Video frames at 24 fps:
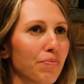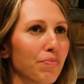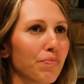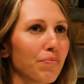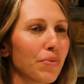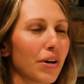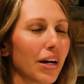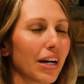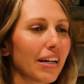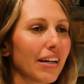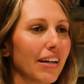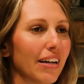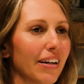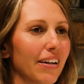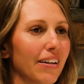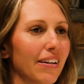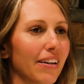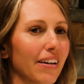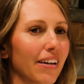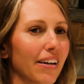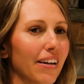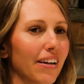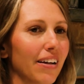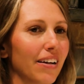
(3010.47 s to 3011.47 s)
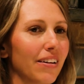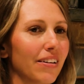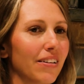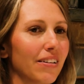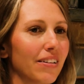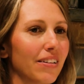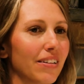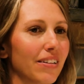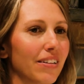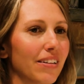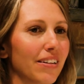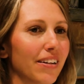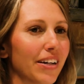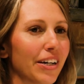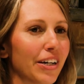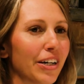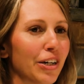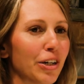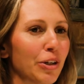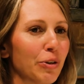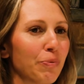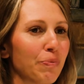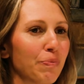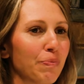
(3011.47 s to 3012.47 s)
pregnant, and
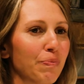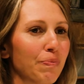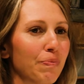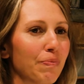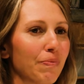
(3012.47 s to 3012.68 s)
um,